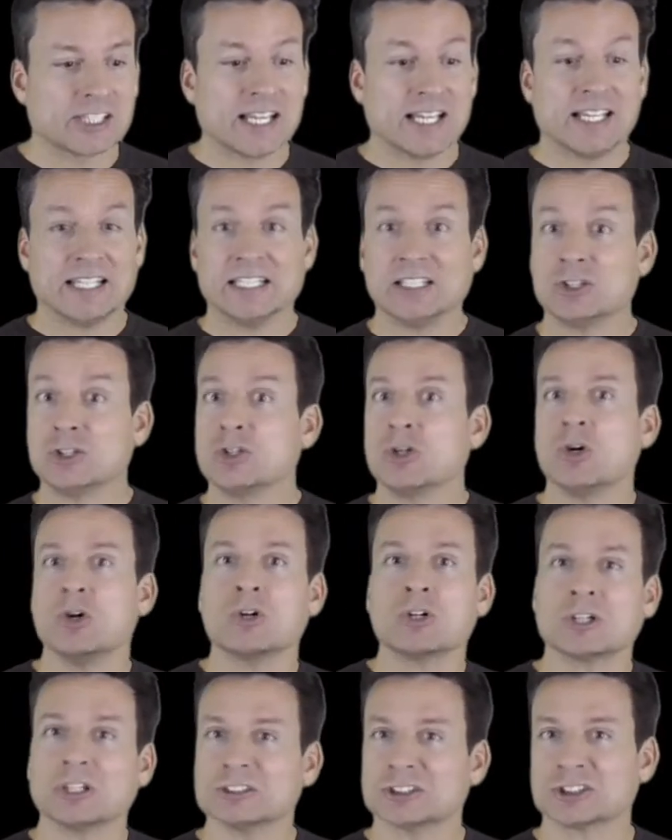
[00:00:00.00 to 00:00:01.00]
And he
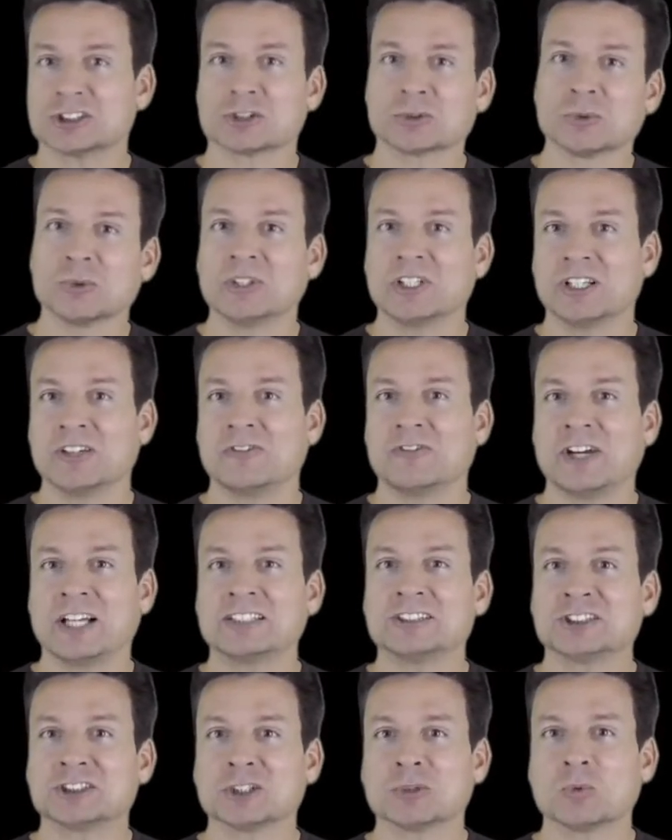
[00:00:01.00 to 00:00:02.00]
took us through an
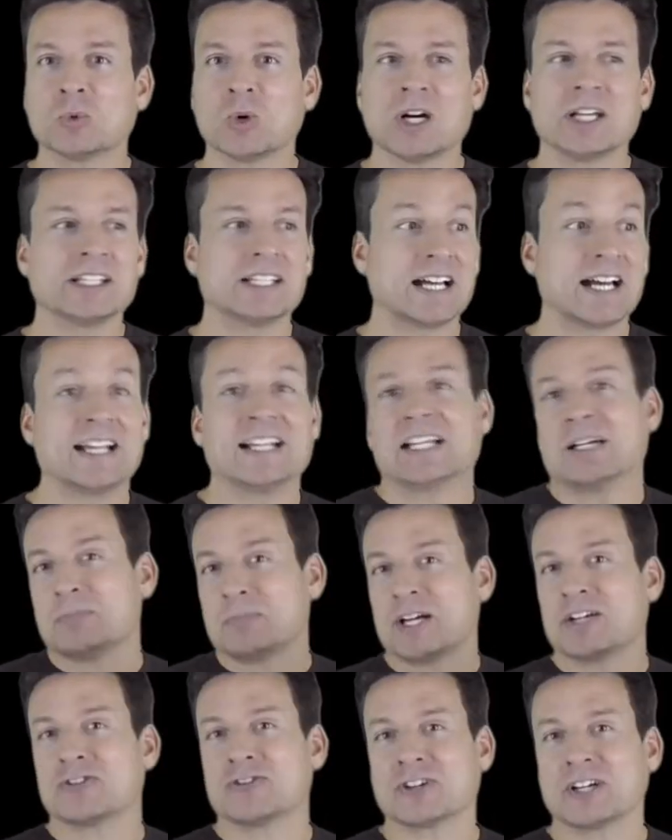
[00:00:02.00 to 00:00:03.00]
adventure one night at
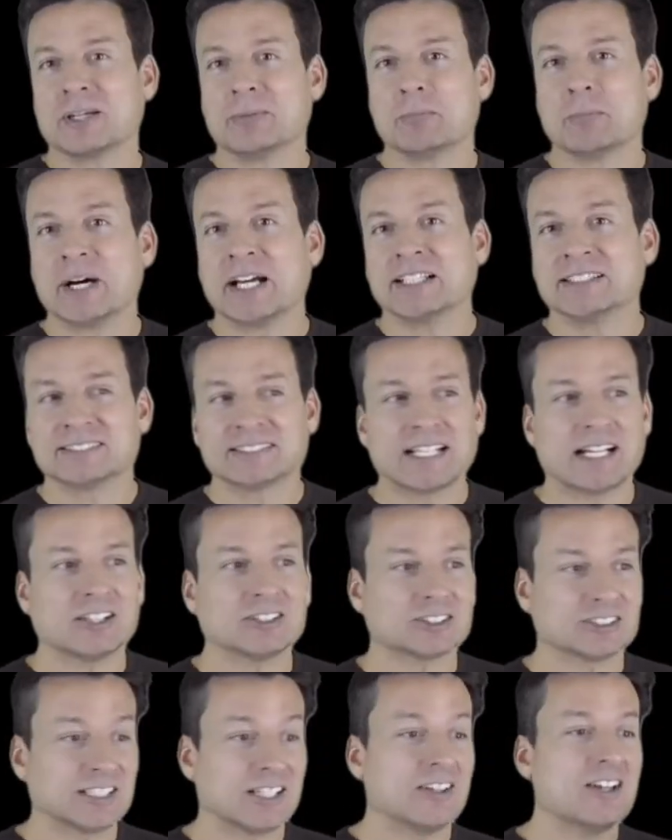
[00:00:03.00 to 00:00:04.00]
my friend Mike's
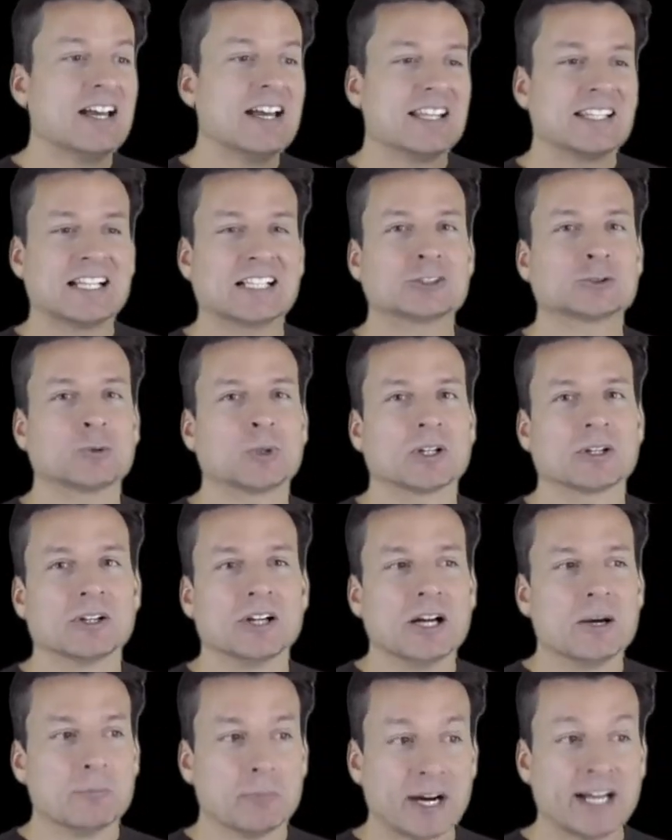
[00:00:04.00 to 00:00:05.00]
house. Now, that's where
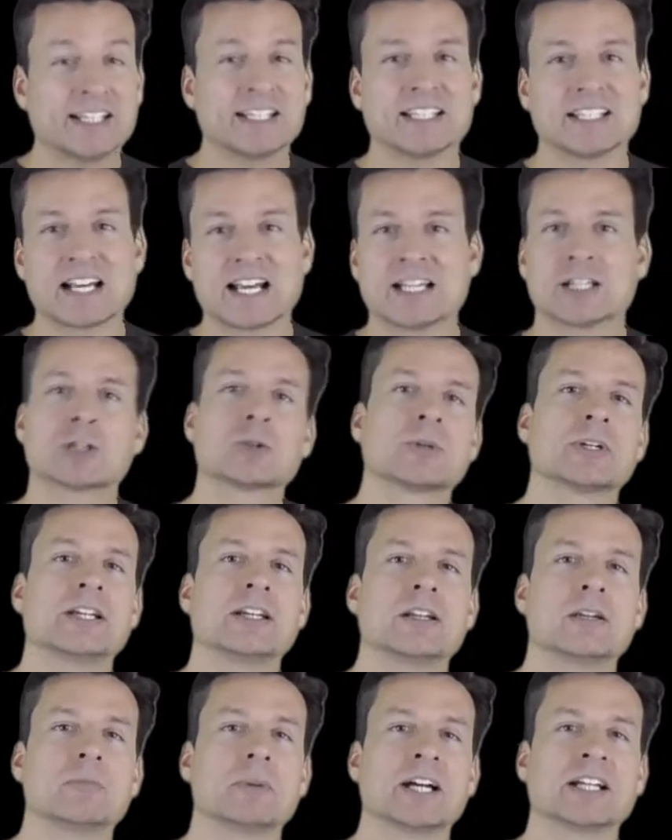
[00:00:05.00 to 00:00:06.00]
Mike and I
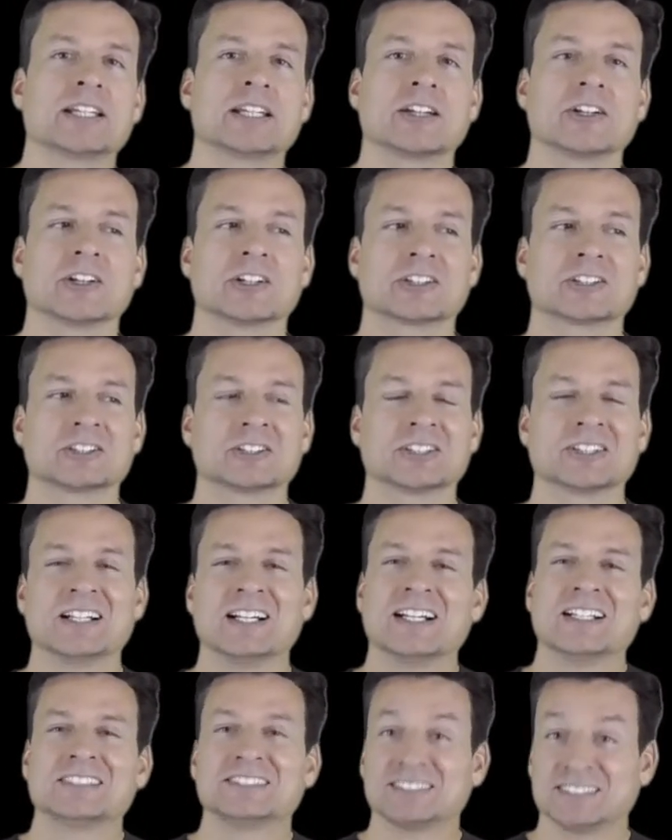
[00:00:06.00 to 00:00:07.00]
created my character,
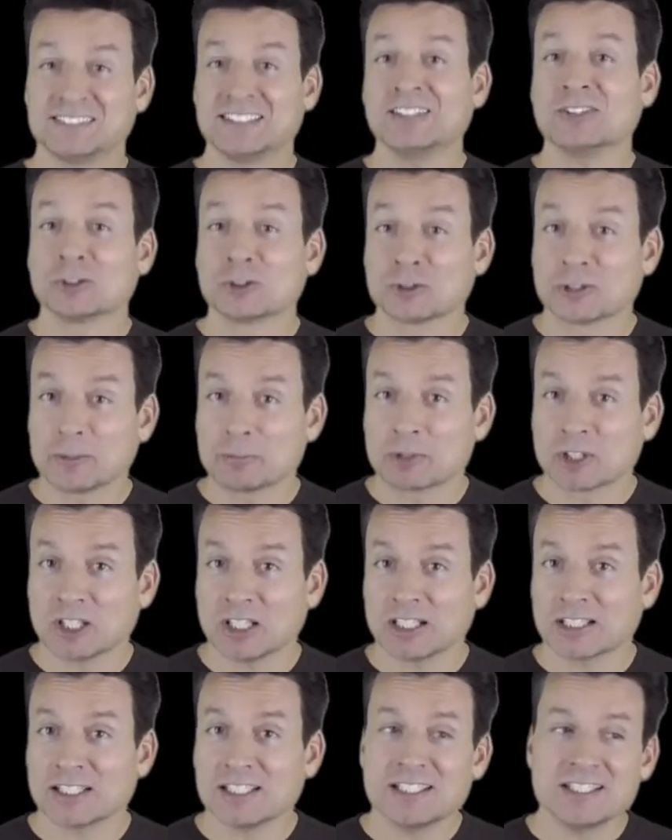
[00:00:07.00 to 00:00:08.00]
Steel Grip
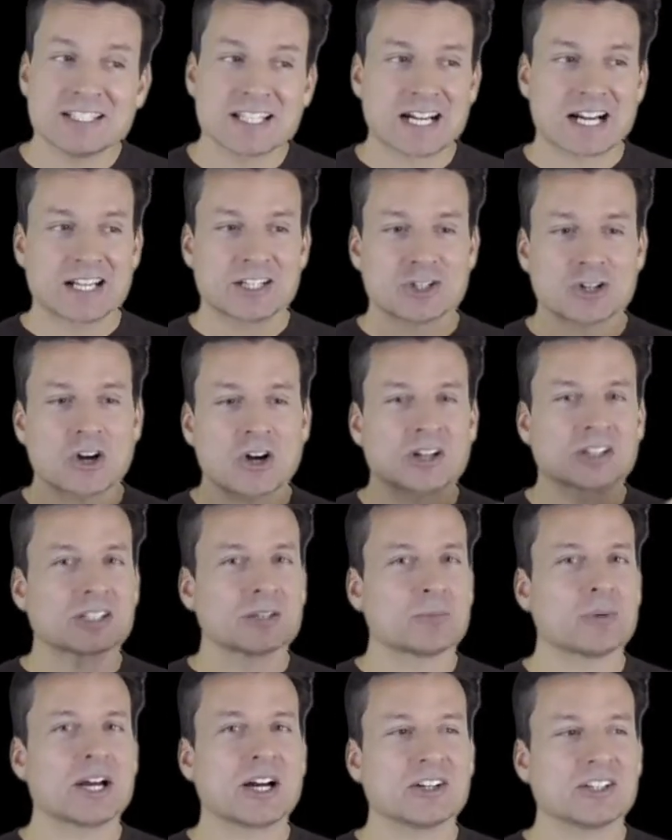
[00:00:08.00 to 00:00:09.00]
Clucky, that I talked
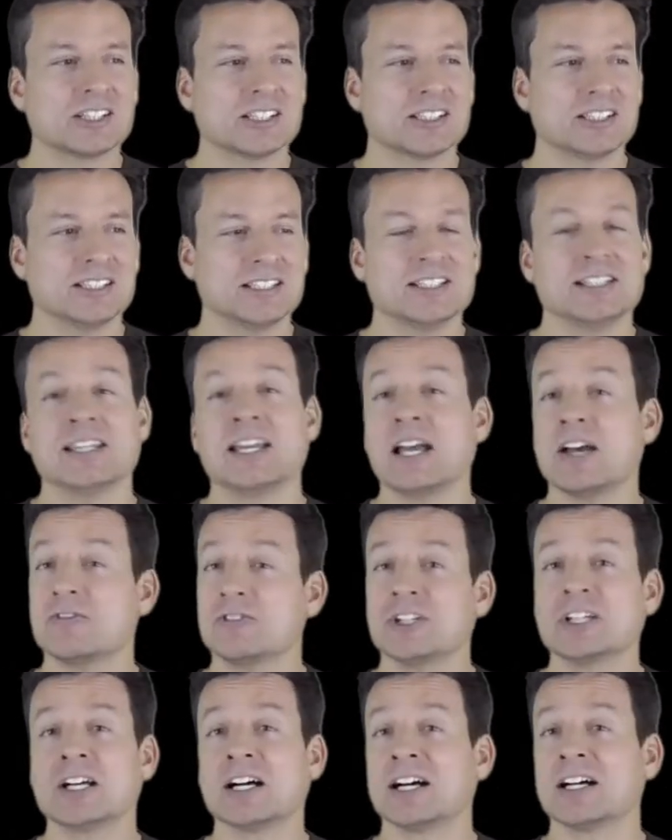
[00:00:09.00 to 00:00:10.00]
about in the
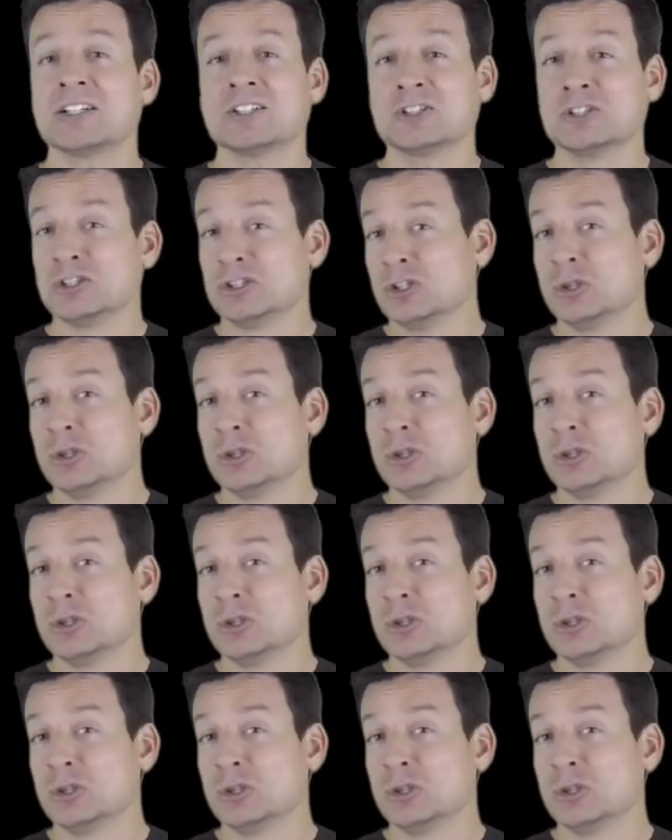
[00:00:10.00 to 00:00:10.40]
Kevin on